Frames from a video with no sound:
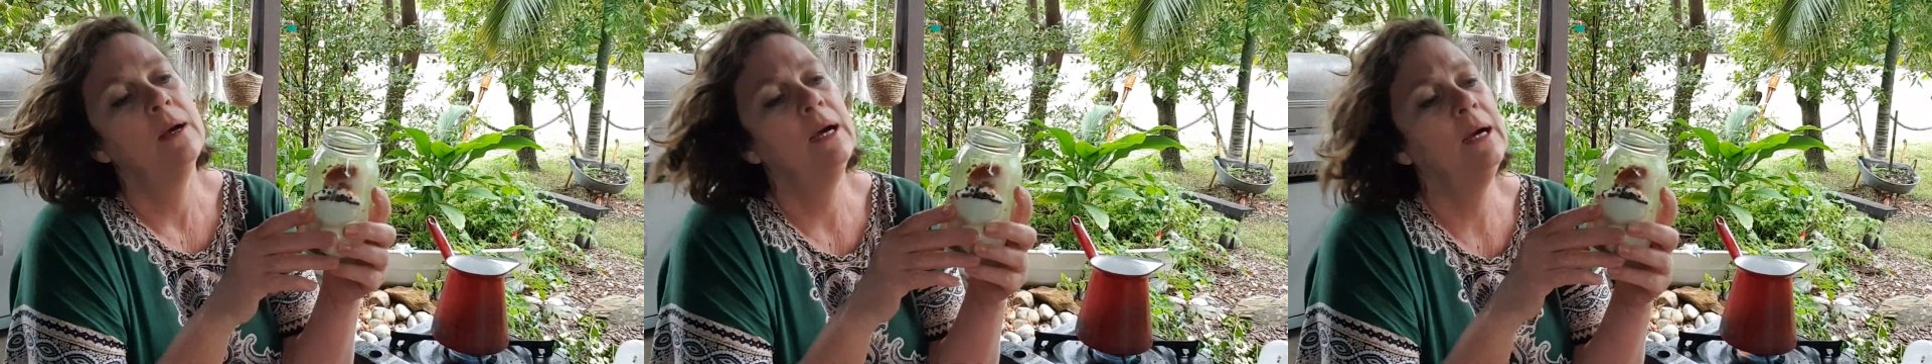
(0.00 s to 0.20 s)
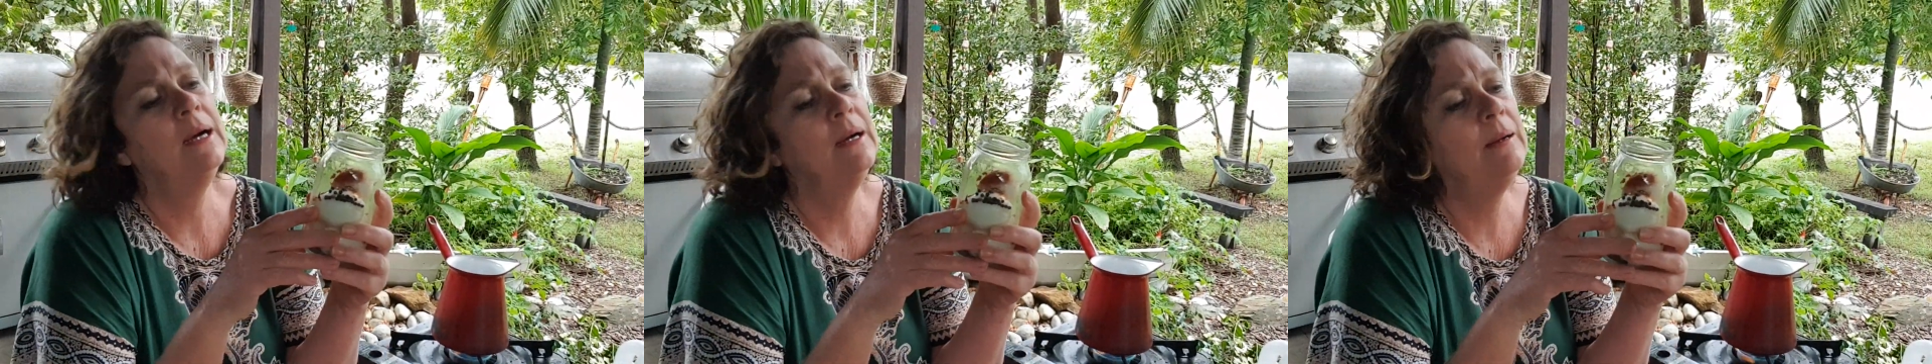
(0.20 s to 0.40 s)

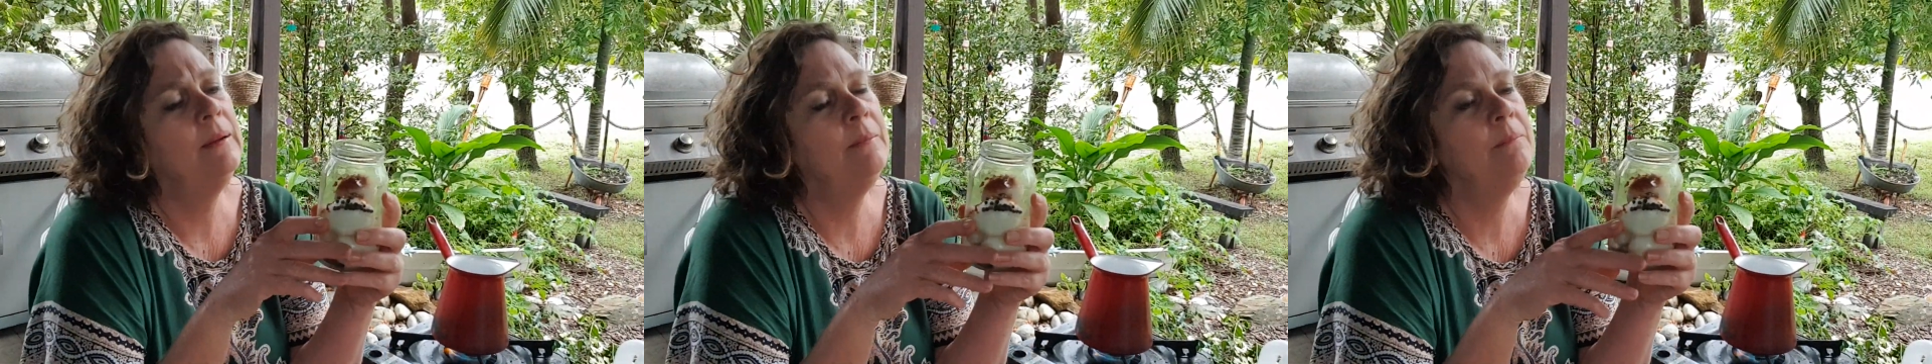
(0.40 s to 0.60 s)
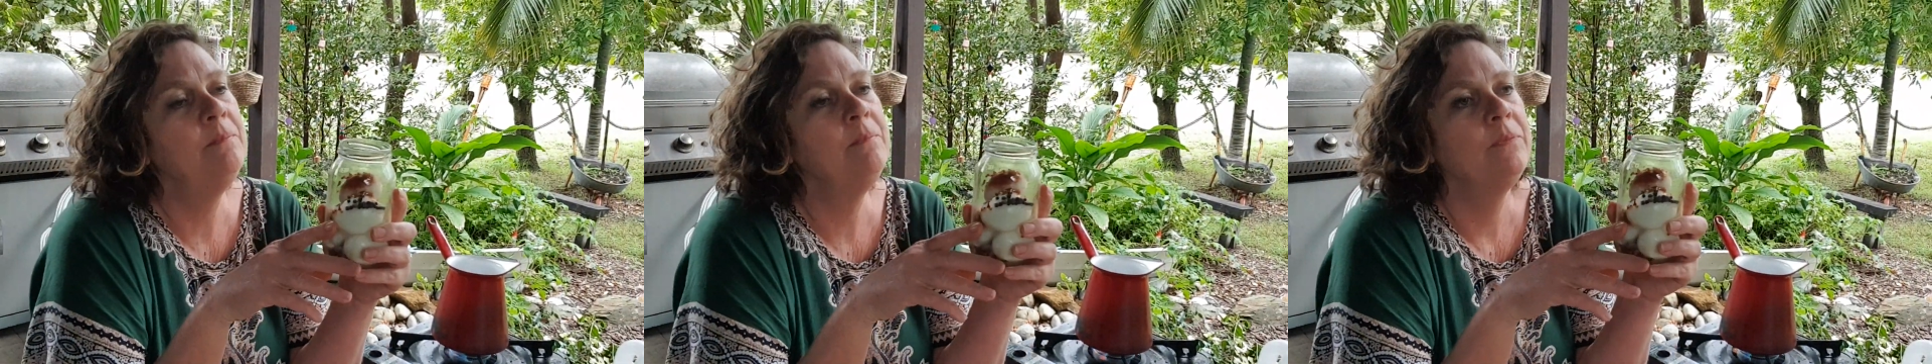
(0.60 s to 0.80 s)

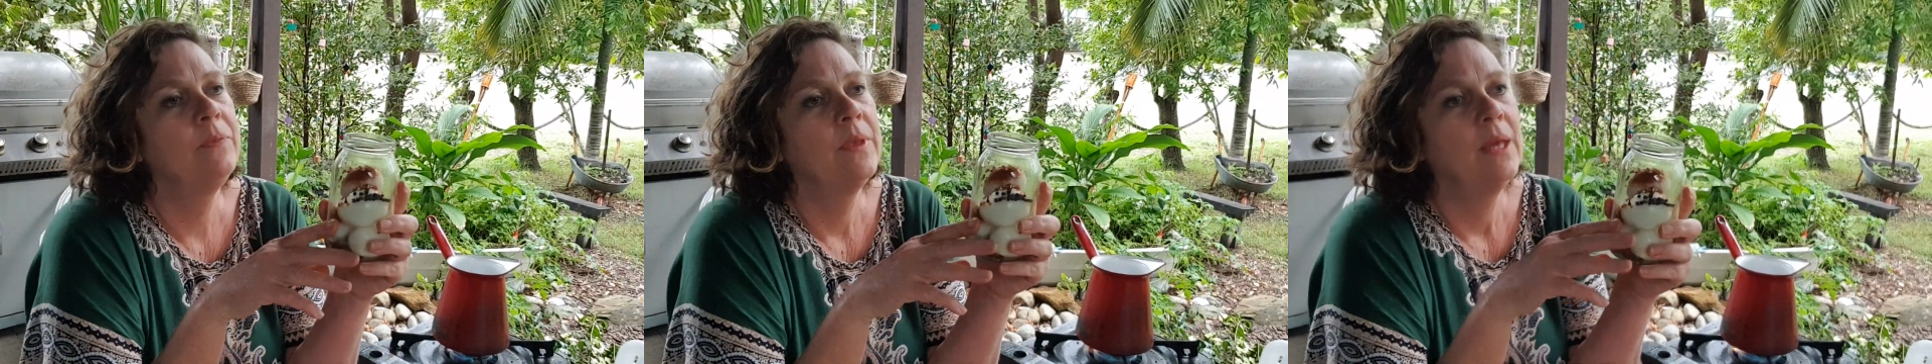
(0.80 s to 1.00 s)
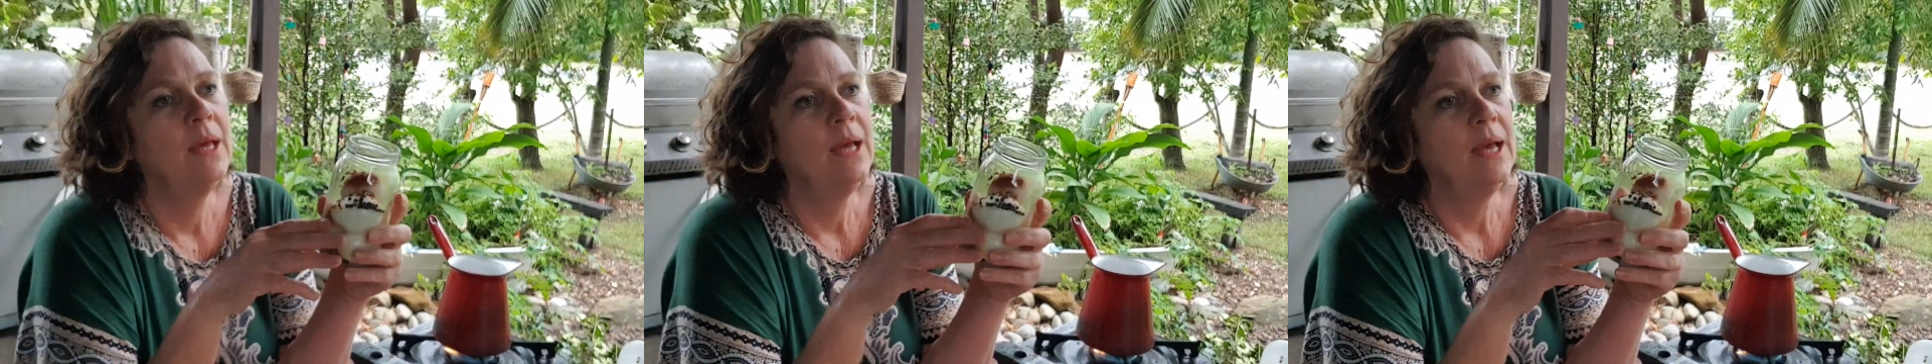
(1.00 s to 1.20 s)

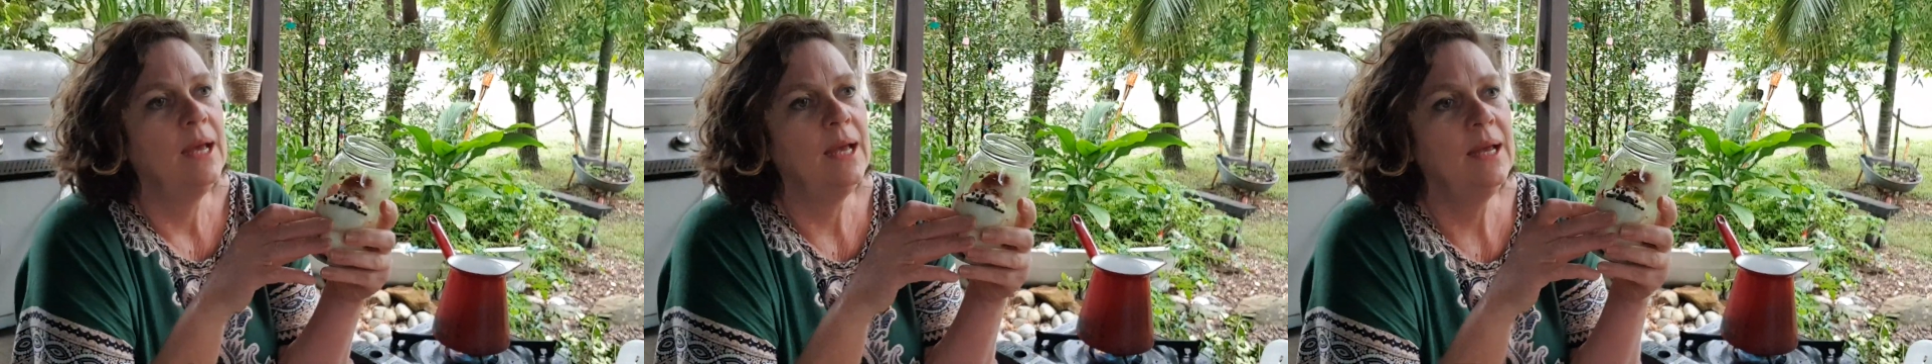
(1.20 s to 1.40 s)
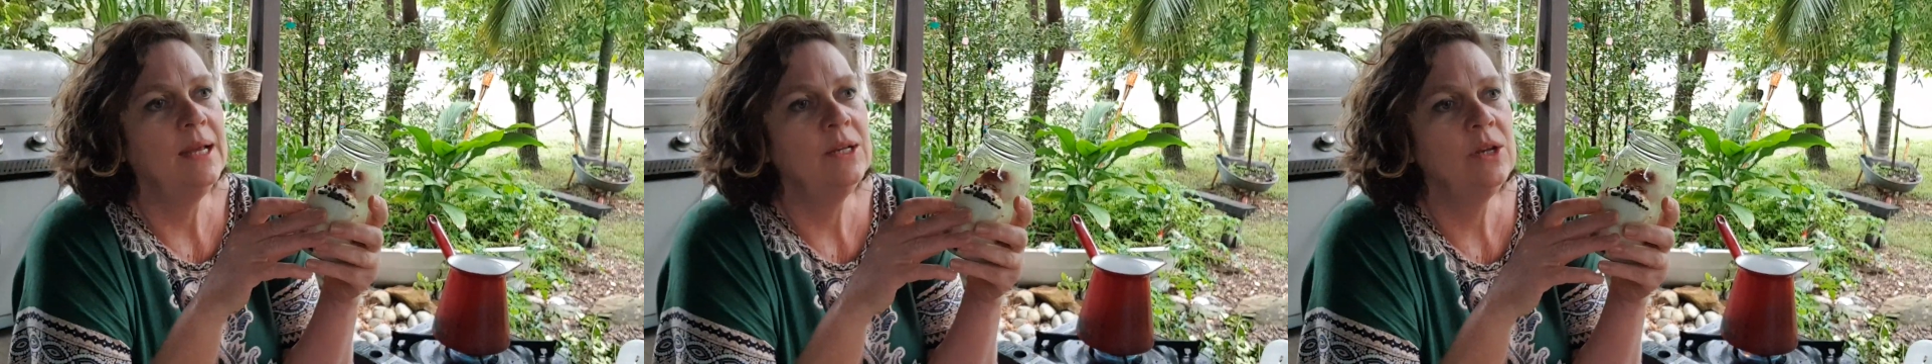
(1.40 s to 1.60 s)

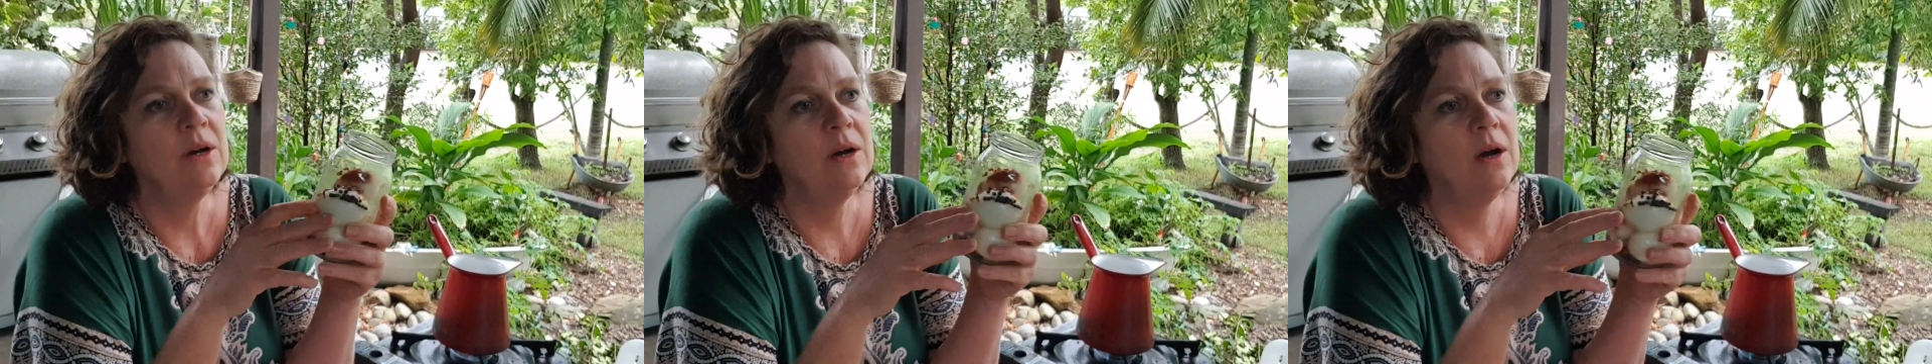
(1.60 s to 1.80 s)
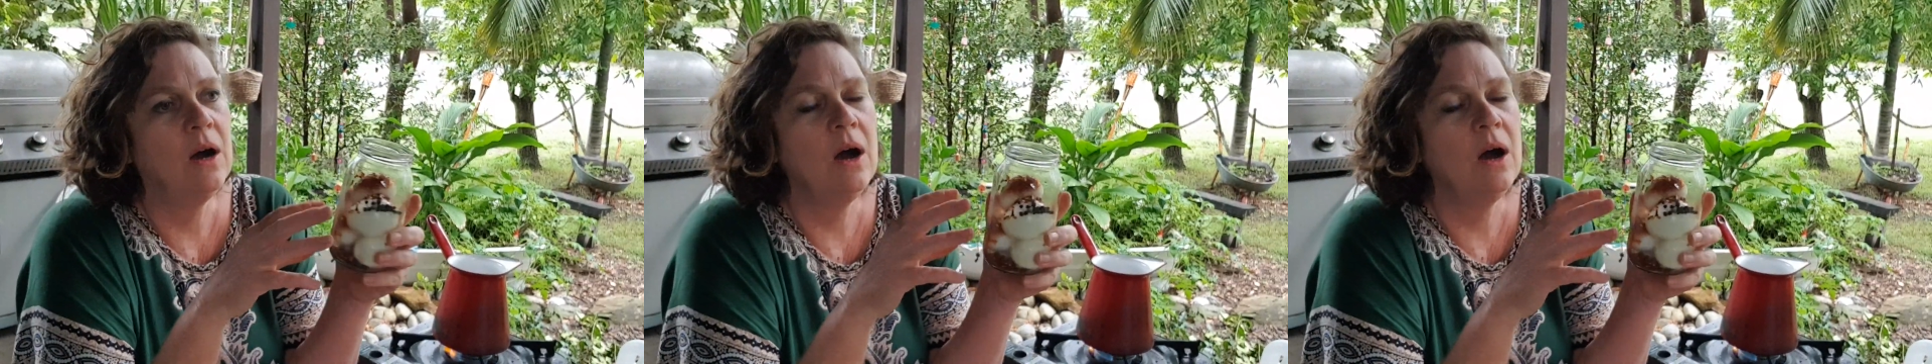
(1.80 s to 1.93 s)
And